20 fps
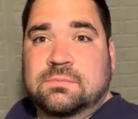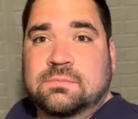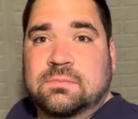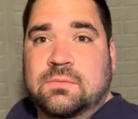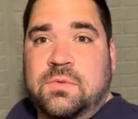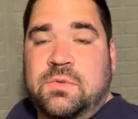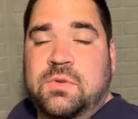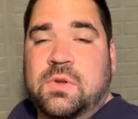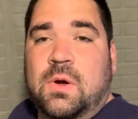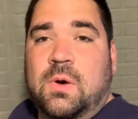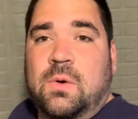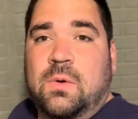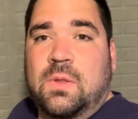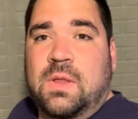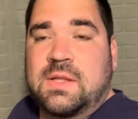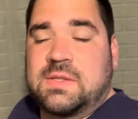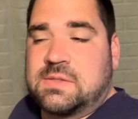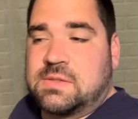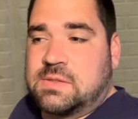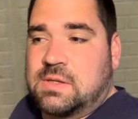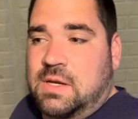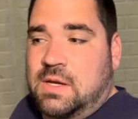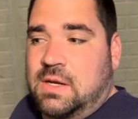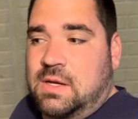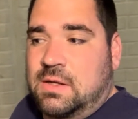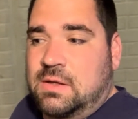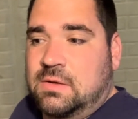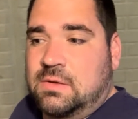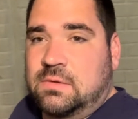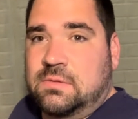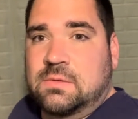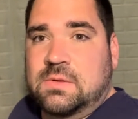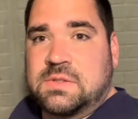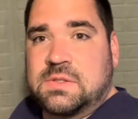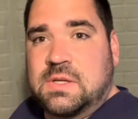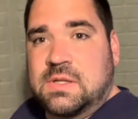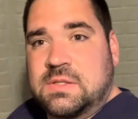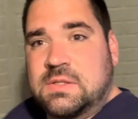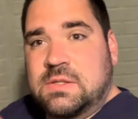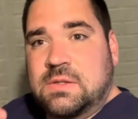So let's
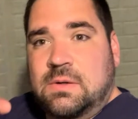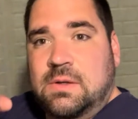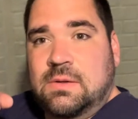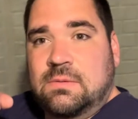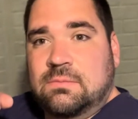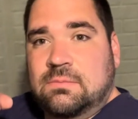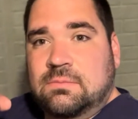get to it.